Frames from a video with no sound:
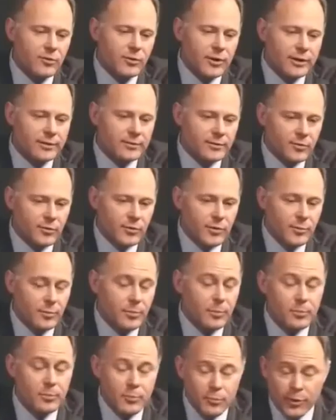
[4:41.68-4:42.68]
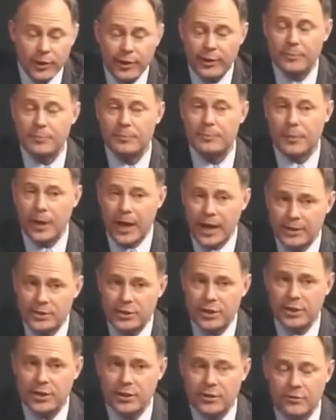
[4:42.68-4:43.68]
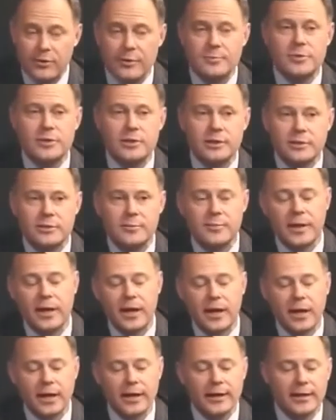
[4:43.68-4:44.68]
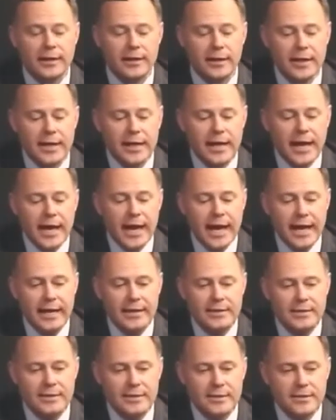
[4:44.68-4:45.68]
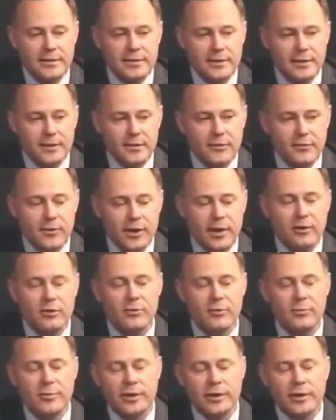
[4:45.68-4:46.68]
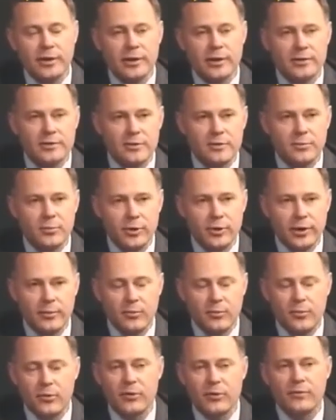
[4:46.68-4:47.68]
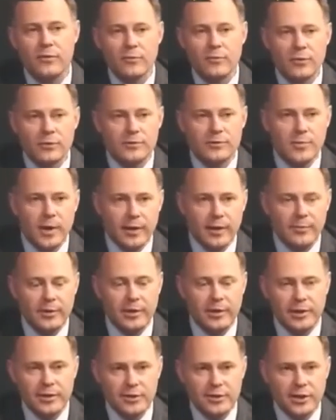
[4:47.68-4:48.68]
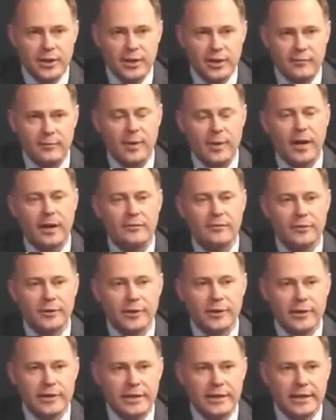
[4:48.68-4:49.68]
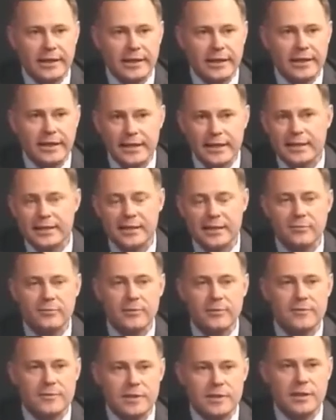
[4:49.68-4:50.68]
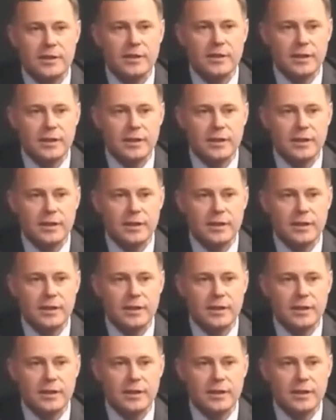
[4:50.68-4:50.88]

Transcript: Bitcoin or the really blockchain encryption that's behind it has a greater ability to bring more of the world's population out of poverty than anything we've